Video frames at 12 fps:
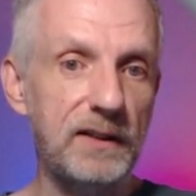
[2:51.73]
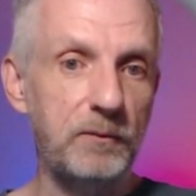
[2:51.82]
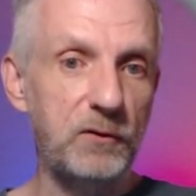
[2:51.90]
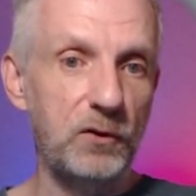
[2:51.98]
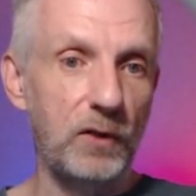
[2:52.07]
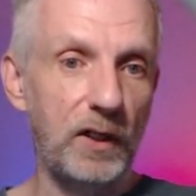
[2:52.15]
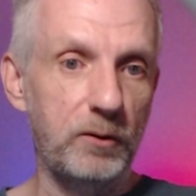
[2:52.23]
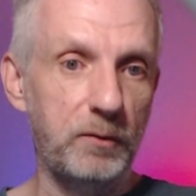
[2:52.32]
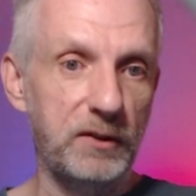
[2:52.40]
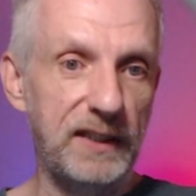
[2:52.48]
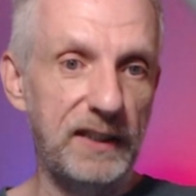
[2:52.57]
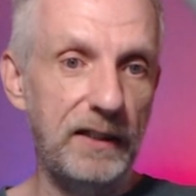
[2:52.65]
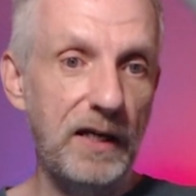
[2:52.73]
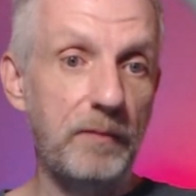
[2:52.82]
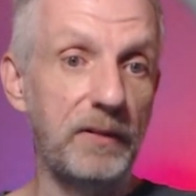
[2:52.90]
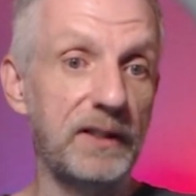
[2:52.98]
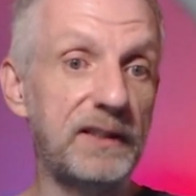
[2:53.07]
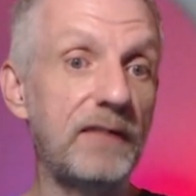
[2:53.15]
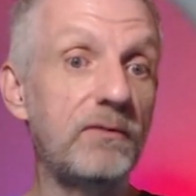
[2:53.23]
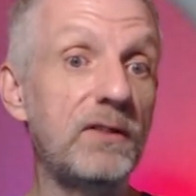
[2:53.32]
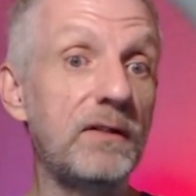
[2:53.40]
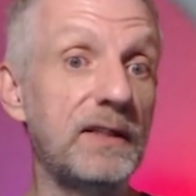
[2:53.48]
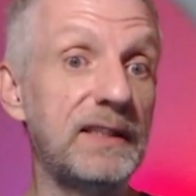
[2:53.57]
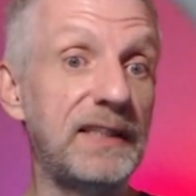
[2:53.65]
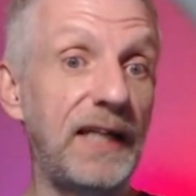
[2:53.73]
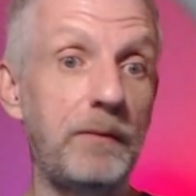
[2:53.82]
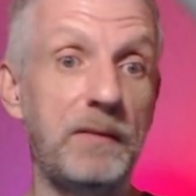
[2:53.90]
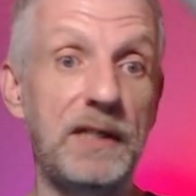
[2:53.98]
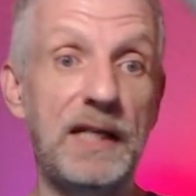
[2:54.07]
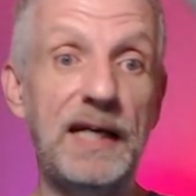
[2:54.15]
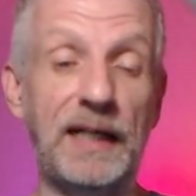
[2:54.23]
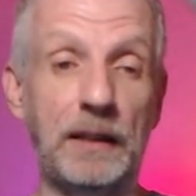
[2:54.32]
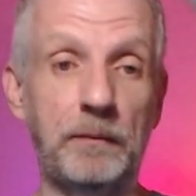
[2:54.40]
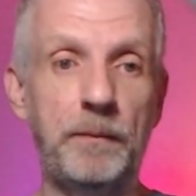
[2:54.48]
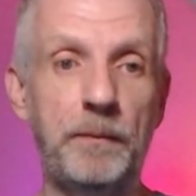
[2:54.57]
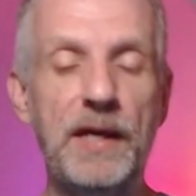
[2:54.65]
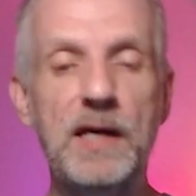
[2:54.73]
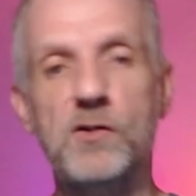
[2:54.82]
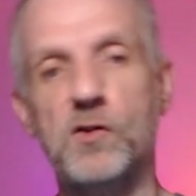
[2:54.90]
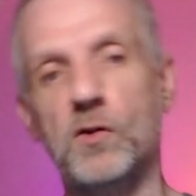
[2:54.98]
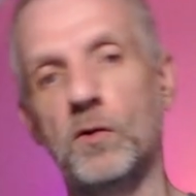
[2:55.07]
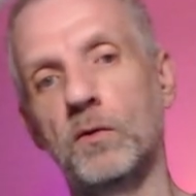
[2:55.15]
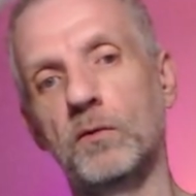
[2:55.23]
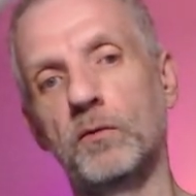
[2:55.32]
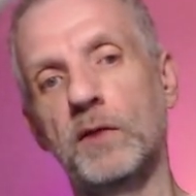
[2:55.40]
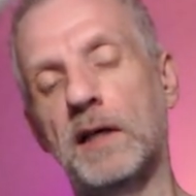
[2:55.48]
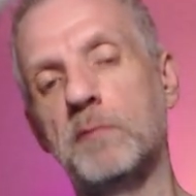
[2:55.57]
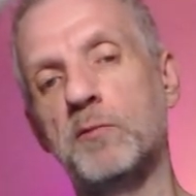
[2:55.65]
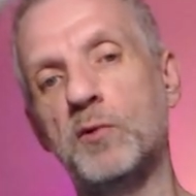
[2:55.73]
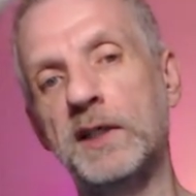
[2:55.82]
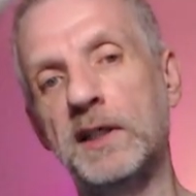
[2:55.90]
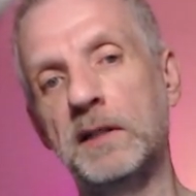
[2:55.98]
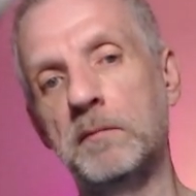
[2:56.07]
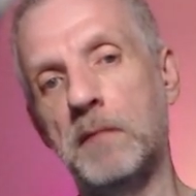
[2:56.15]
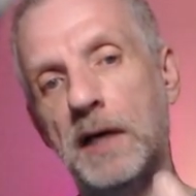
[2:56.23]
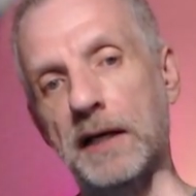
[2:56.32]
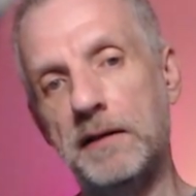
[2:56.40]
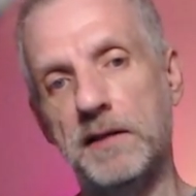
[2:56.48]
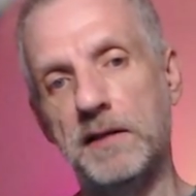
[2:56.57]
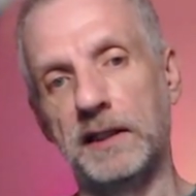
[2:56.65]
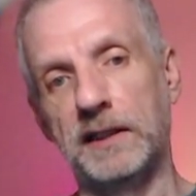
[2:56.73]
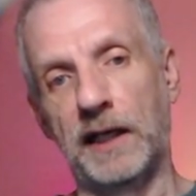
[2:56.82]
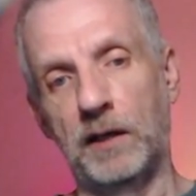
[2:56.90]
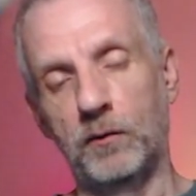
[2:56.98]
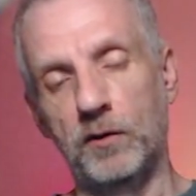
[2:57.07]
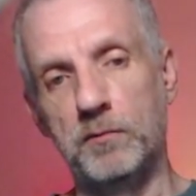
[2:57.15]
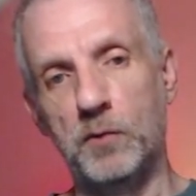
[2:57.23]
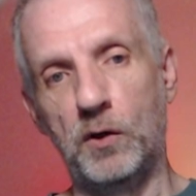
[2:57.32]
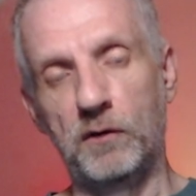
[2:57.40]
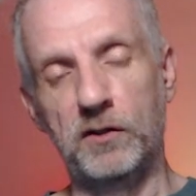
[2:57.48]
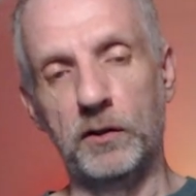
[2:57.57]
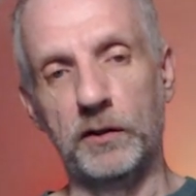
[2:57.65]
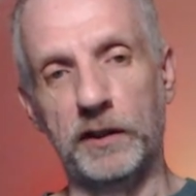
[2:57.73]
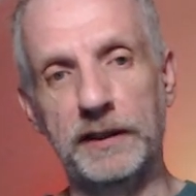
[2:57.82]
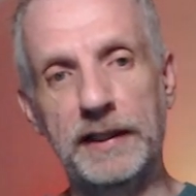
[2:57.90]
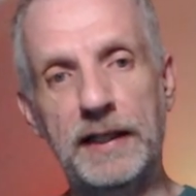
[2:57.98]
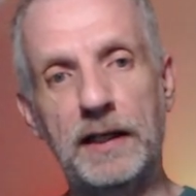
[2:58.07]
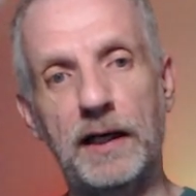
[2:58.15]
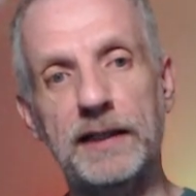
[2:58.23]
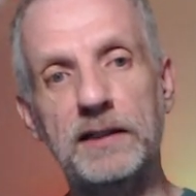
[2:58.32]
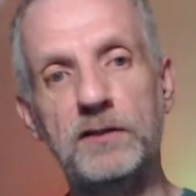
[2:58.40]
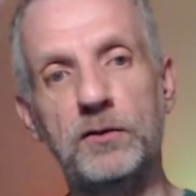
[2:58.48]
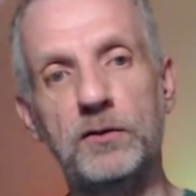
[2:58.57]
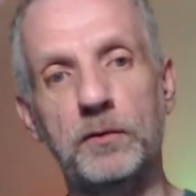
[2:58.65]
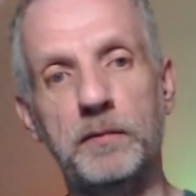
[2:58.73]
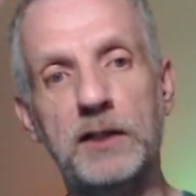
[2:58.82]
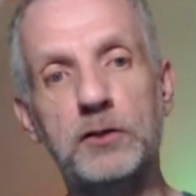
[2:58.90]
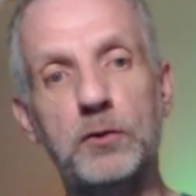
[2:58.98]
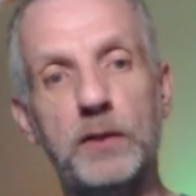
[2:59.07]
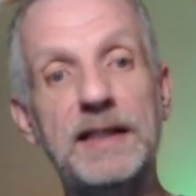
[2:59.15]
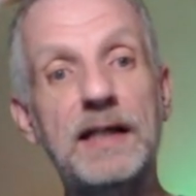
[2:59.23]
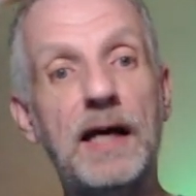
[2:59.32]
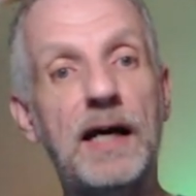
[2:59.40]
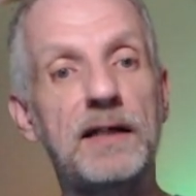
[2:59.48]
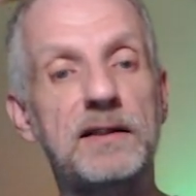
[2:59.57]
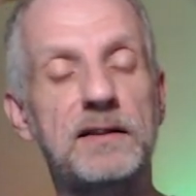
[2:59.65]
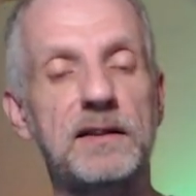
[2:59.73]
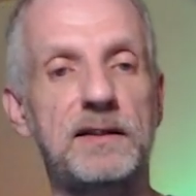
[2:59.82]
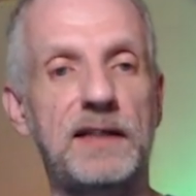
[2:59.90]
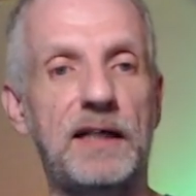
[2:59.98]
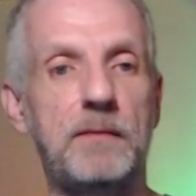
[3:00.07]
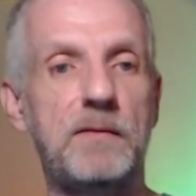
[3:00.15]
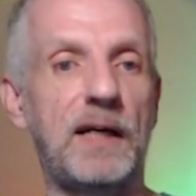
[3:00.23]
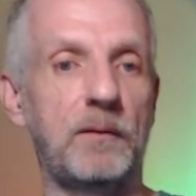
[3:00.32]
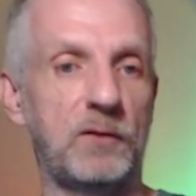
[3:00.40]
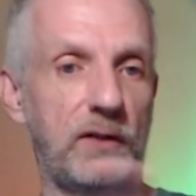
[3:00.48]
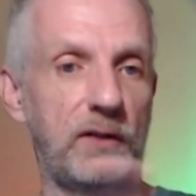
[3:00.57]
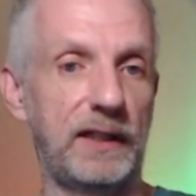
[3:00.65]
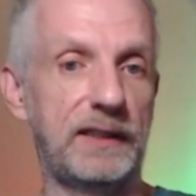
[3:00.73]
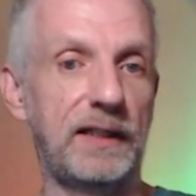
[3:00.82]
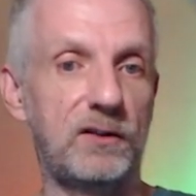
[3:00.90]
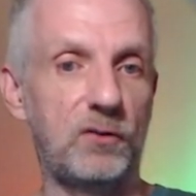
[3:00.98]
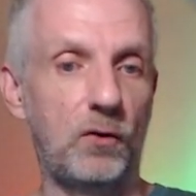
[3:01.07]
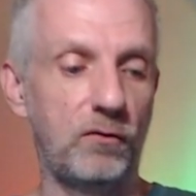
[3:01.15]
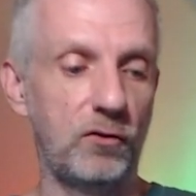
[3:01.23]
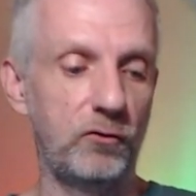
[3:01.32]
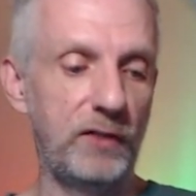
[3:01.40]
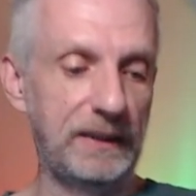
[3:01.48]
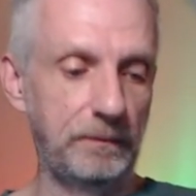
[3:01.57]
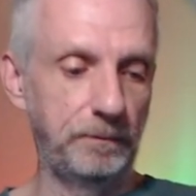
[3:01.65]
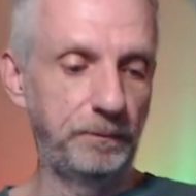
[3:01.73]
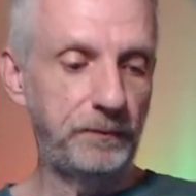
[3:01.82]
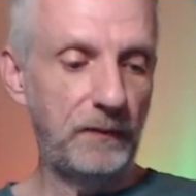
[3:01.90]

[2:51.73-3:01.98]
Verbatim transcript: up to 100%, but it's given it the same name. So when I bring in my thing now with morph loader, I need to make sure it has the same name so that it gets overwritten.